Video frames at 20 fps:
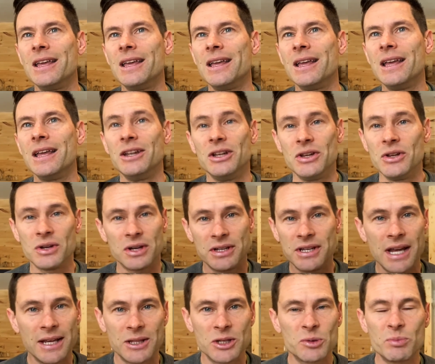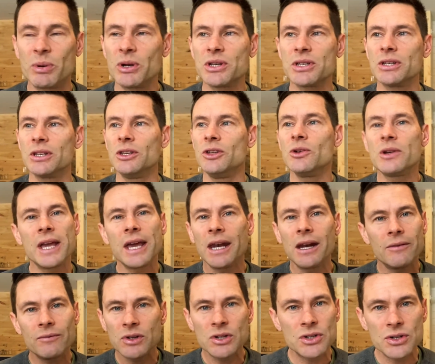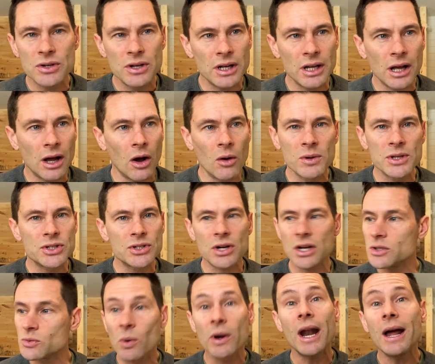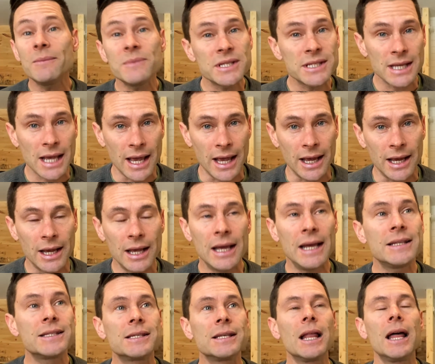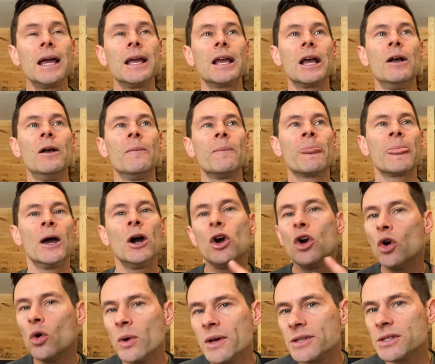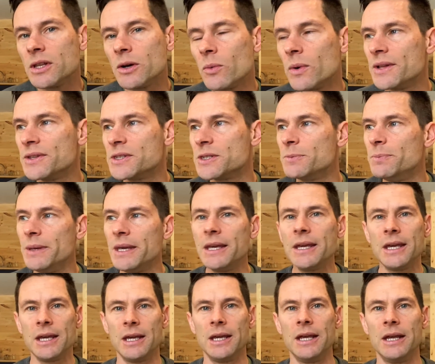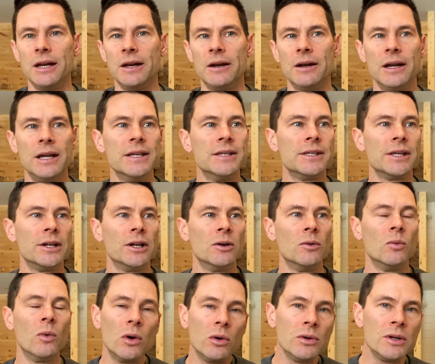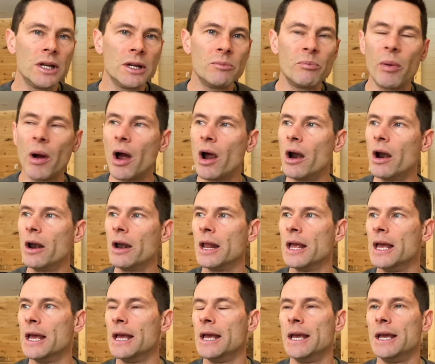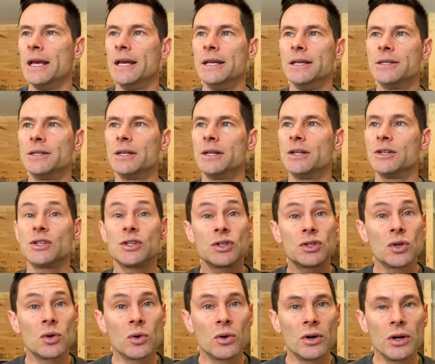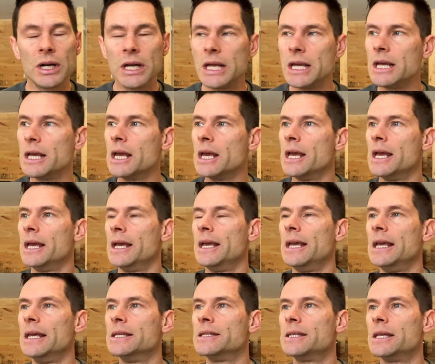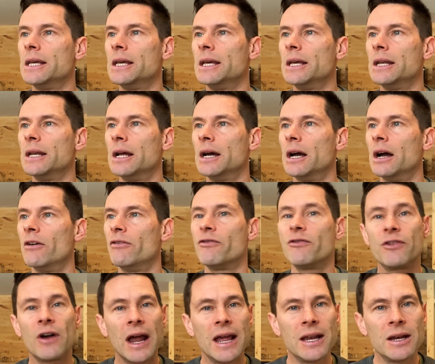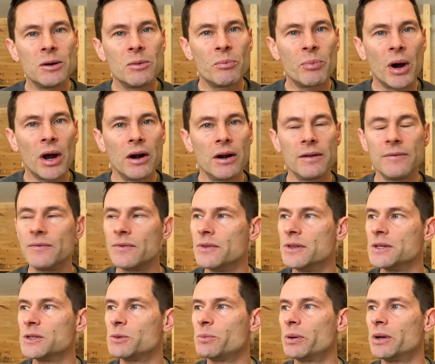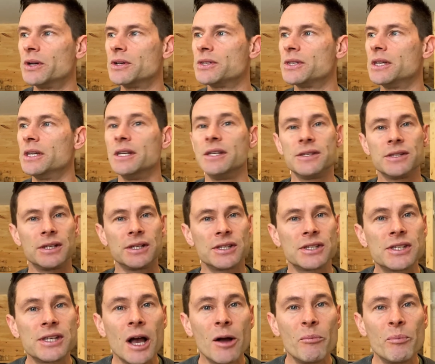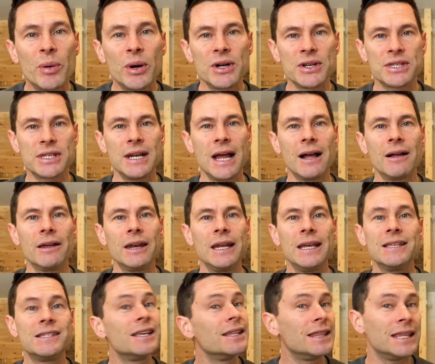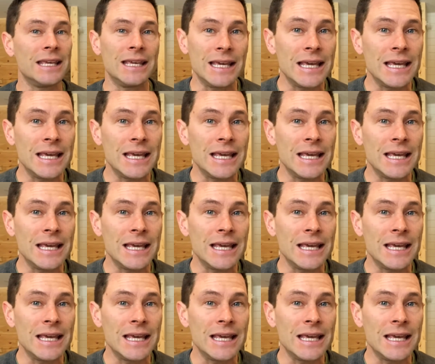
You could take this personally. You can't always trust what I'm saying. It's like, who is the one speaking here? Is it a wounded part? Is it a story? Is it a frightened part of this person? Is it a sub-personality? Is it the